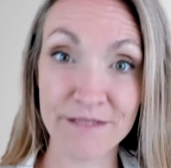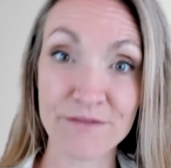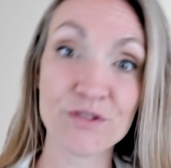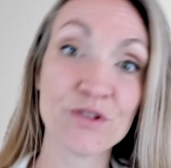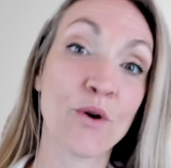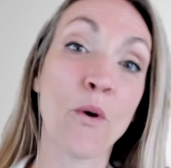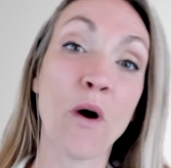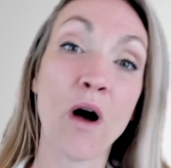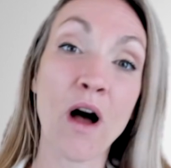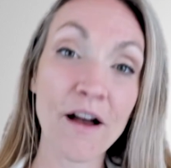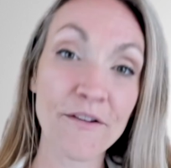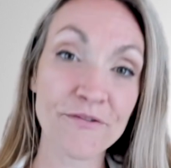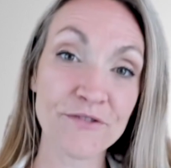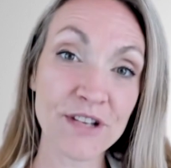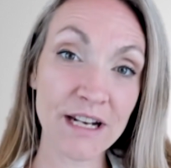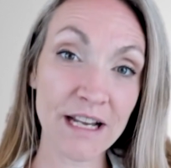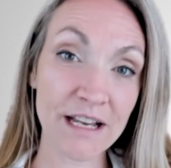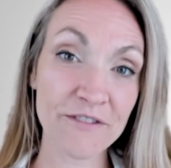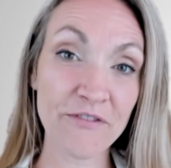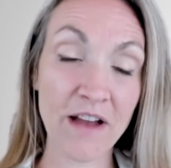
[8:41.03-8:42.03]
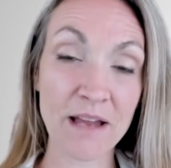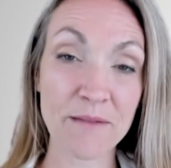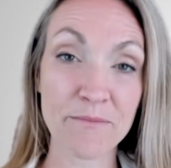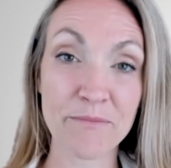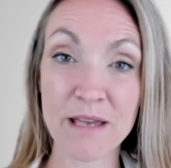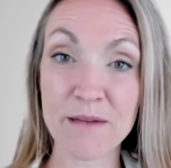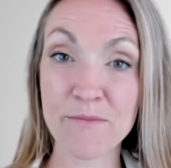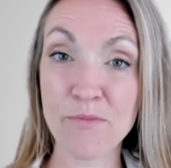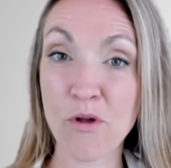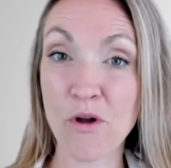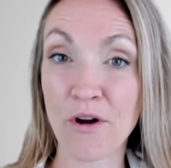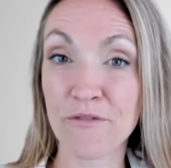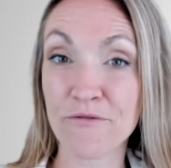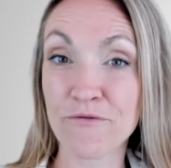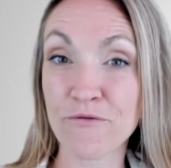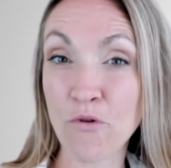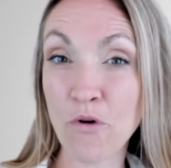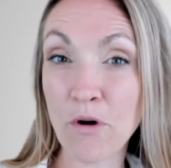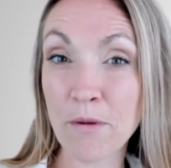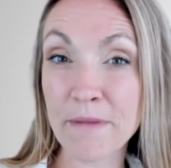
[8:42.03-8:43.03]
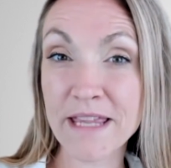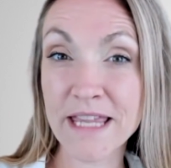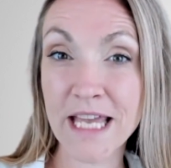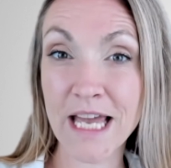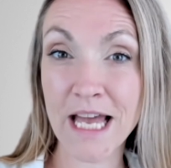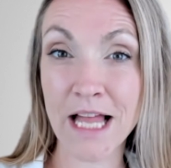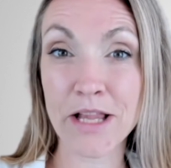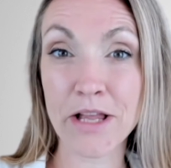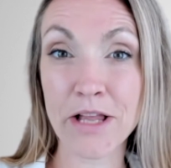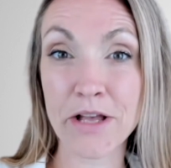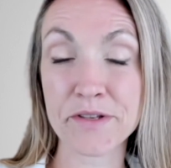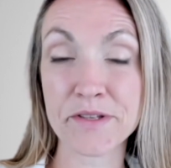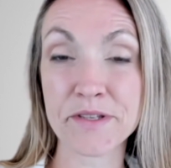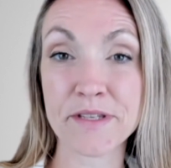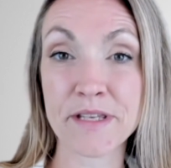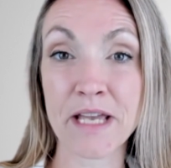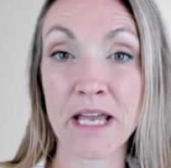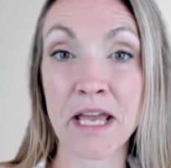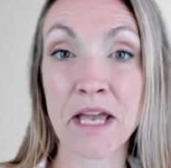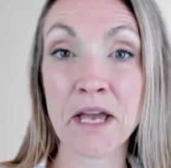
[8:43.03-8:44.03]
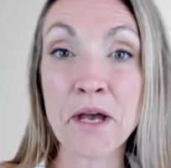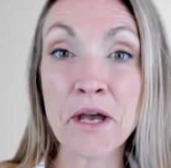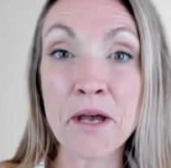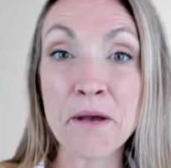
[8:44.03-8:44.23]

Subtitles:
So often I find people are forming the LLC